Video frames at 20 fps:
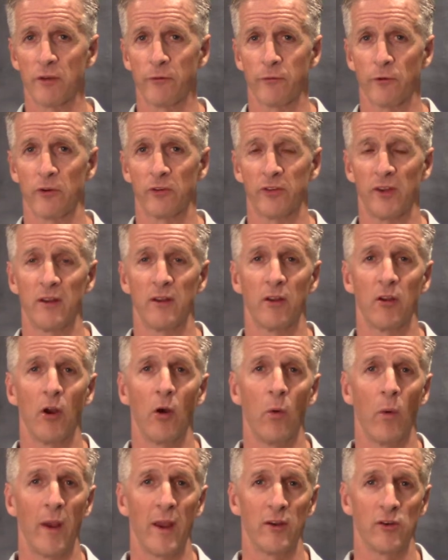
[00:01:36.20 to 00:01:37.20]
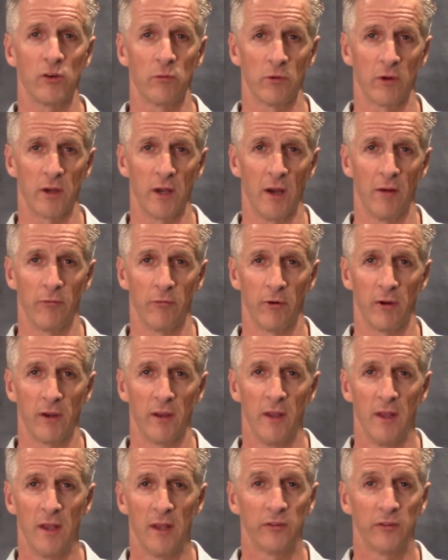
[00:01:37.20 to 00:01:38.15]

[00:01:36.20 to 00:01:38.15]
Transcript: the first thing to go away in your recovery.